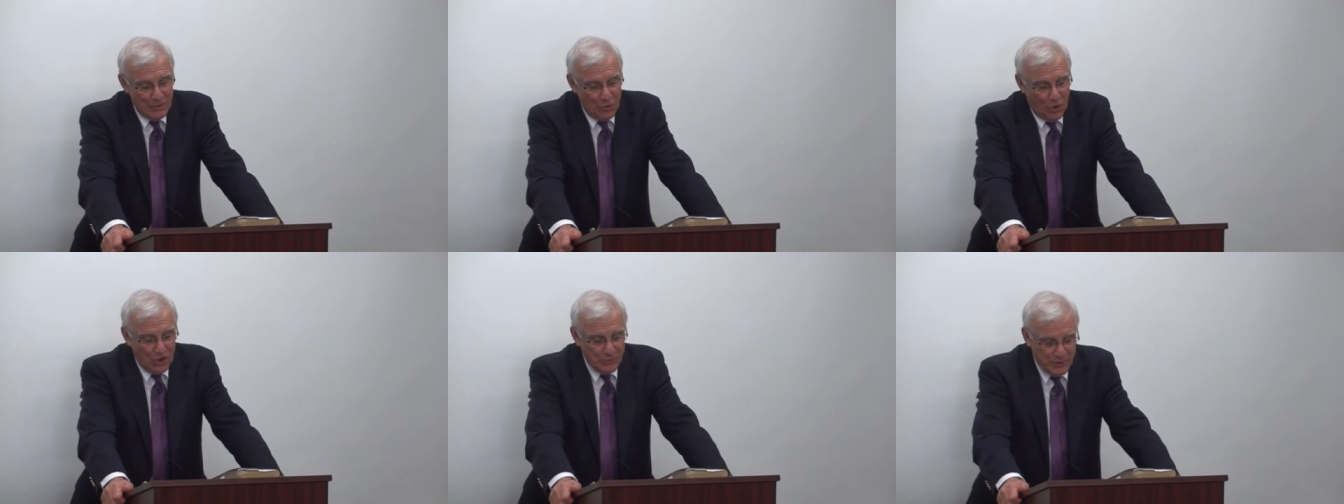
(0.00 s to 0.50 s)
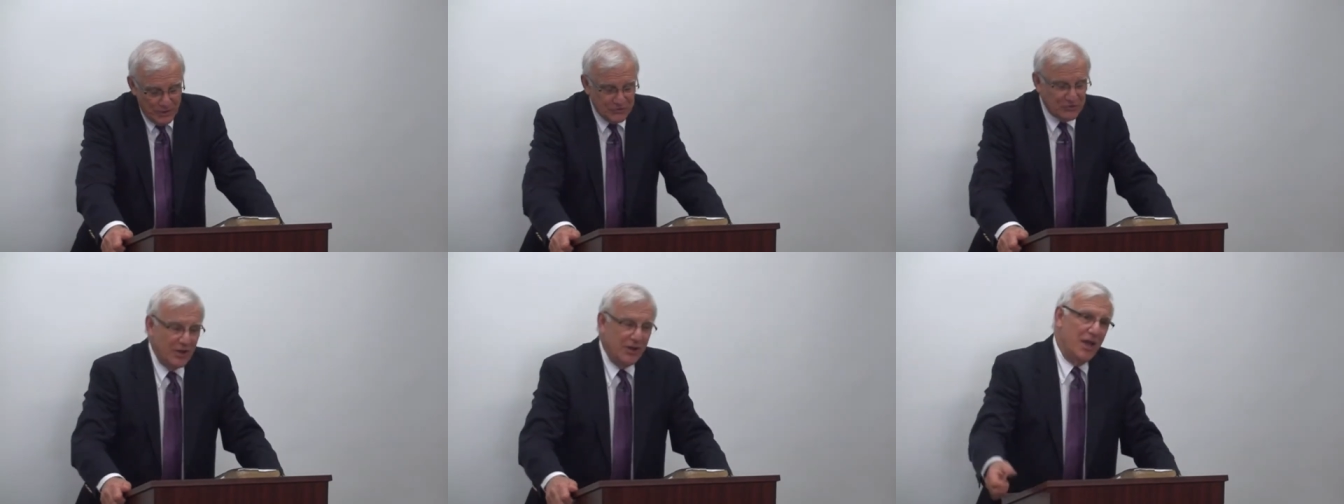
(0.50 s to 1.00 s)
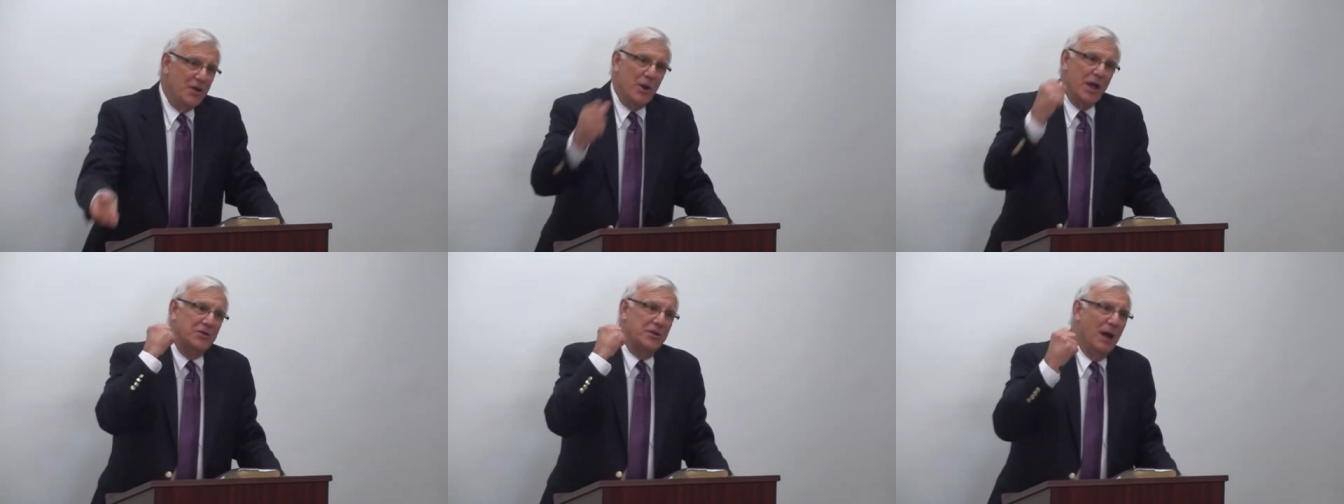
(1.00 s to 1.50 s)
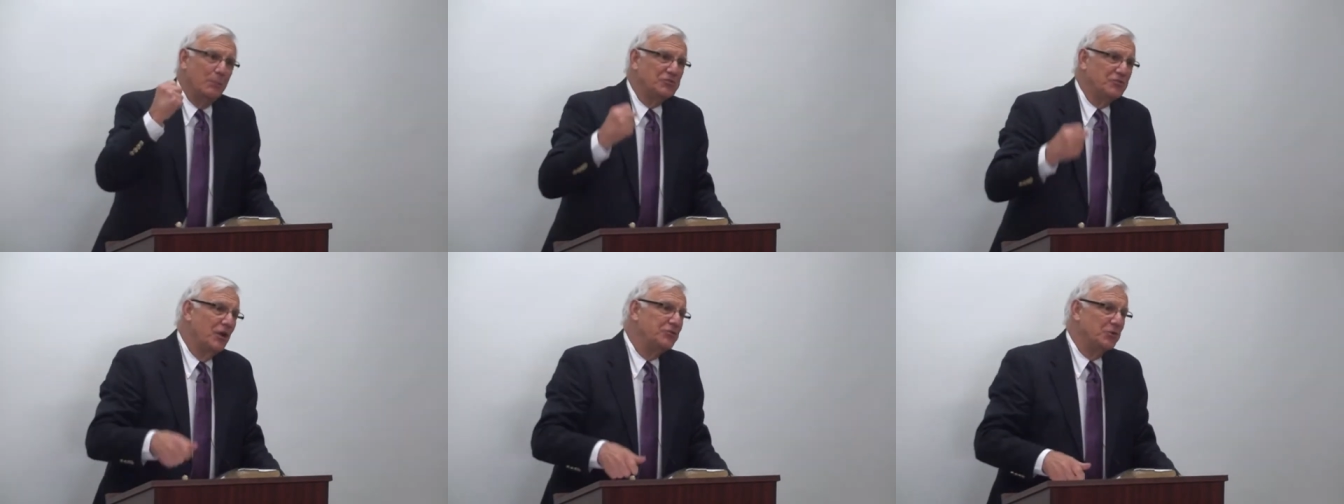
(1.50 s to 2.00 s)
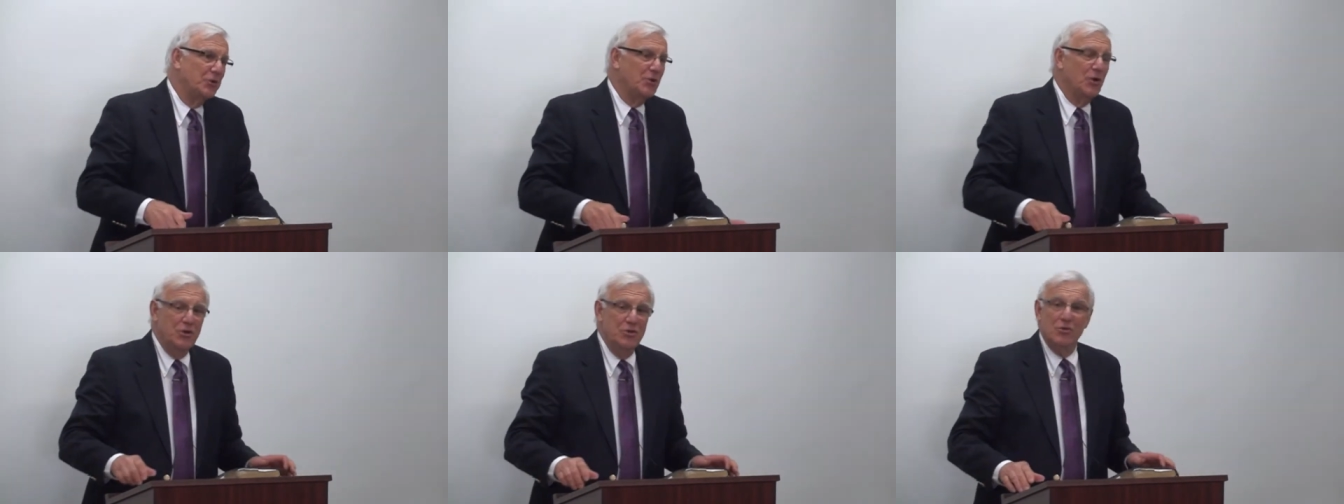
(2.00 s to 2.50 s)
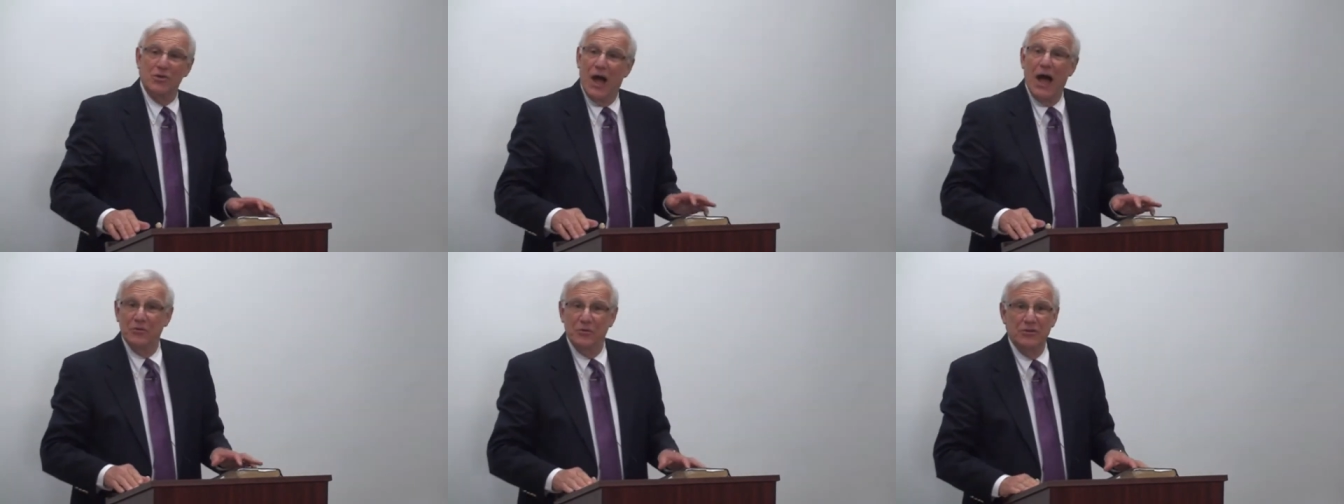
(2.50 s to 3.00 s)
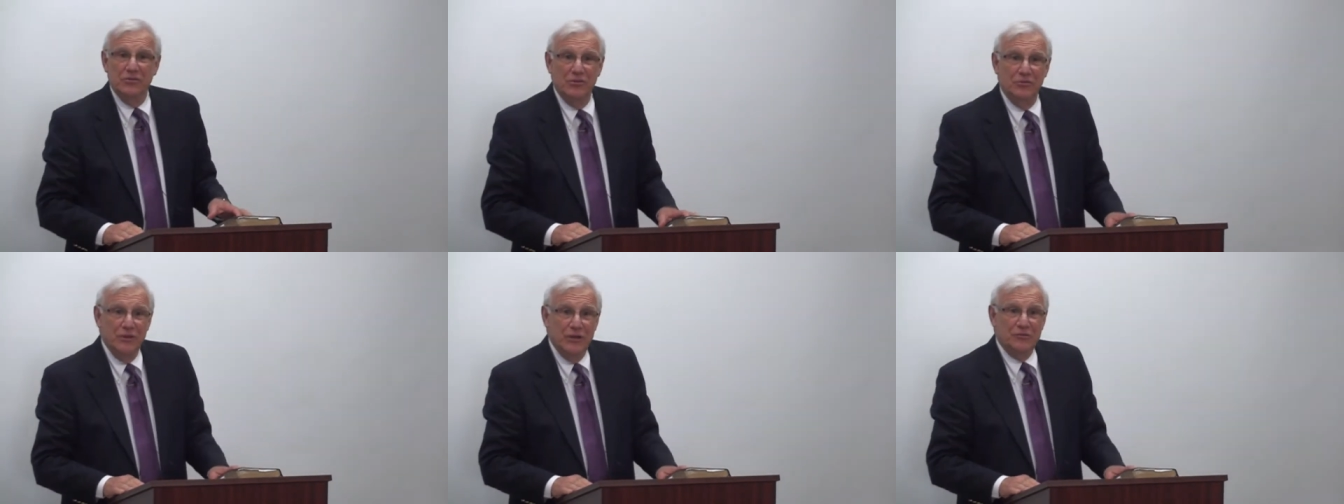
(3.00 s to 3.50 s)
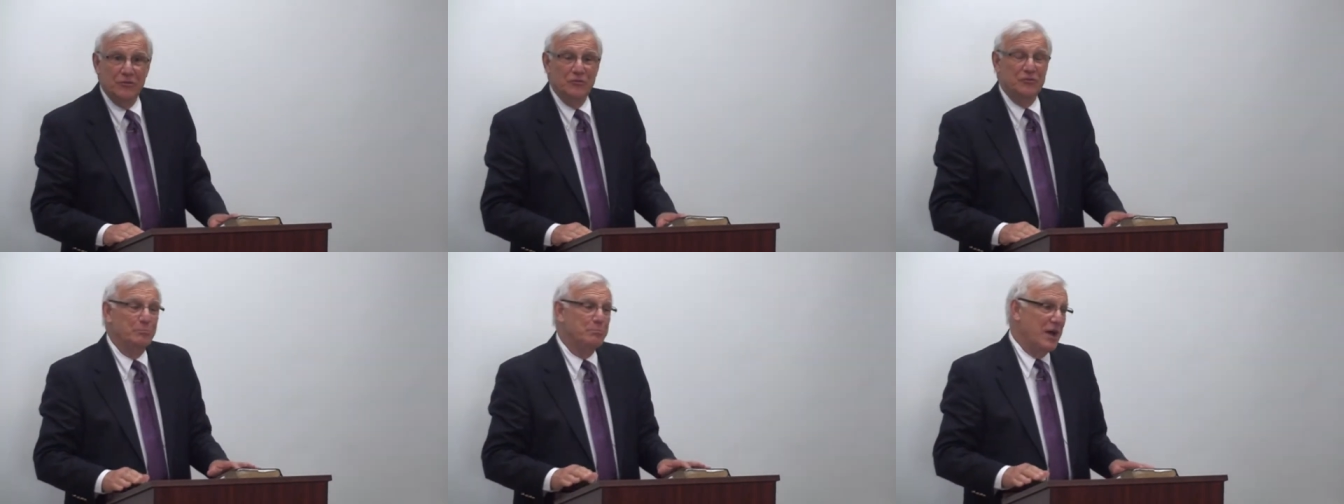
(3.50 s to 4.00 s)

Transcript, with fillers: called me and said, Hey, Randy, I'm scheduled to go to Uganda to teach in some